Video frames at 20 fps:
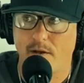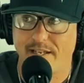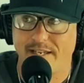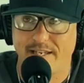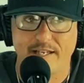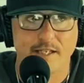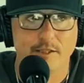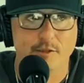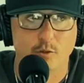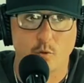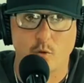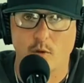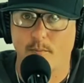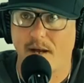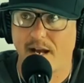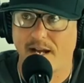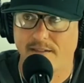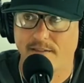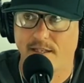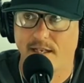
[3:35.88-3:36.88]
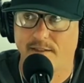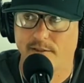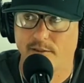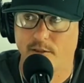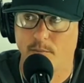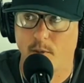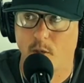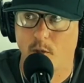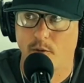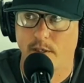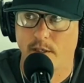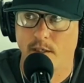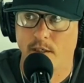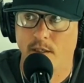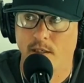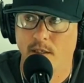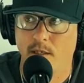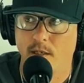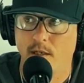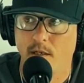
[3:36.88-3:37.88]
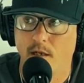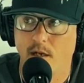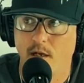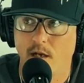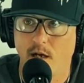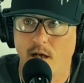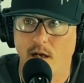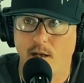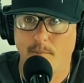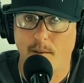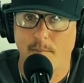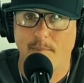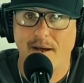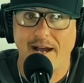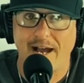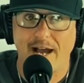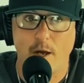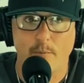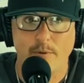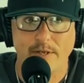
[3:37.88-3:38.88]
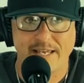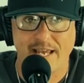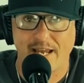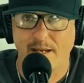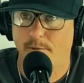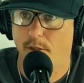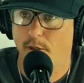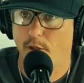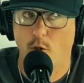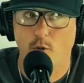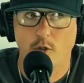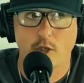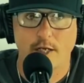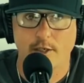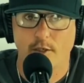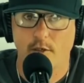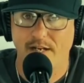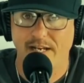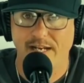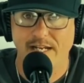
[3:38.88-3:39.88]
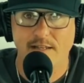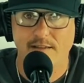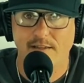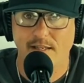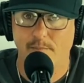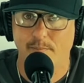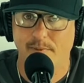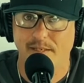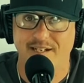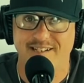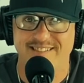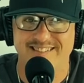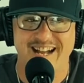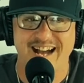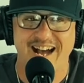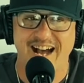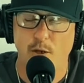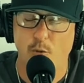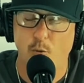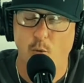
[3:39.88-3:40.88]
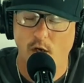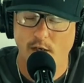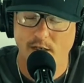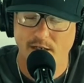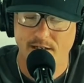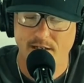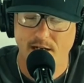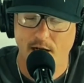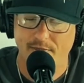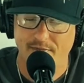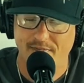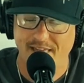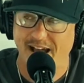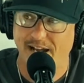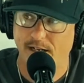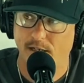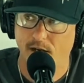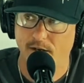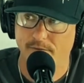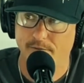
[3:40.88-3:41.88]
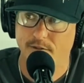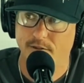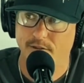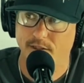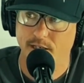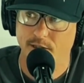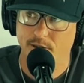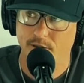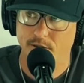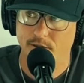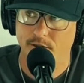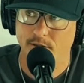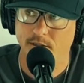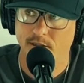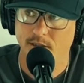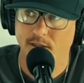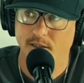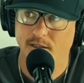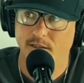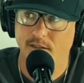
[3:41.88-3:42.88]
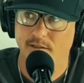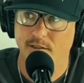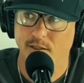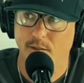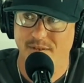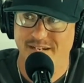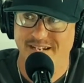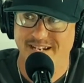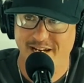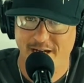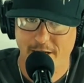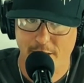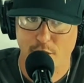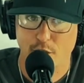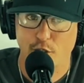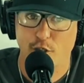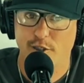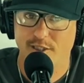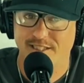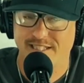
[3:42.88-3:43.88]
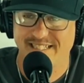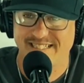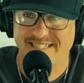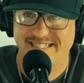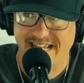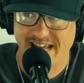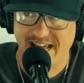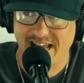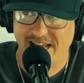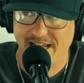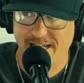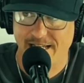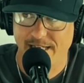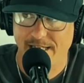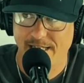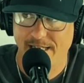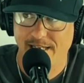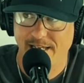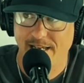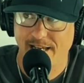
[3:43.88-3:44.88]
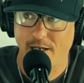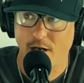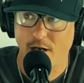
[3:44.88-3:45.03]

his or my testimony about how we came to know God or anything, because I wanted that conversation to be here today and